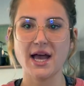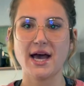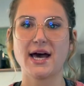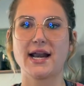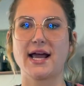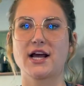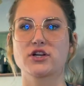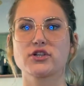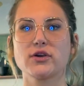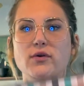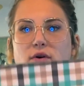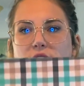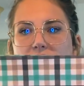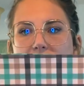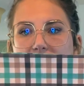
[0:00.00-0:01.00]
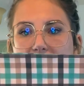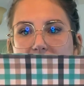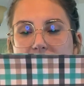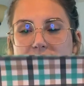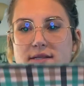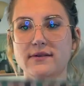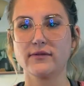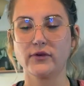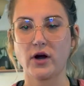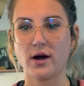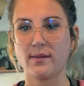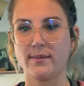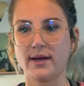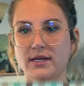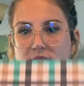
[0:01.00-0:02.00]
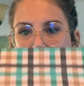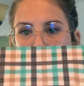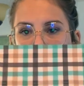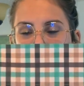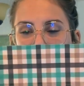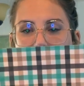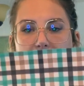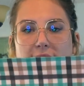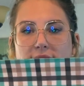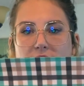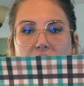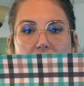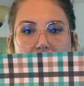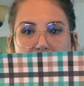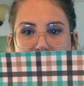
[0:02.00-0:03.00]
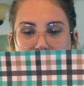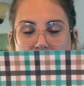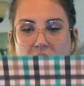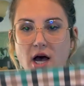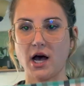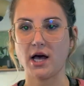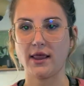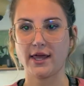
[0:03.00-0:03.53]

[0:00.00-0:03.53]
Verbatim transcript: and I actually ordered these for our big dogs they have on uh,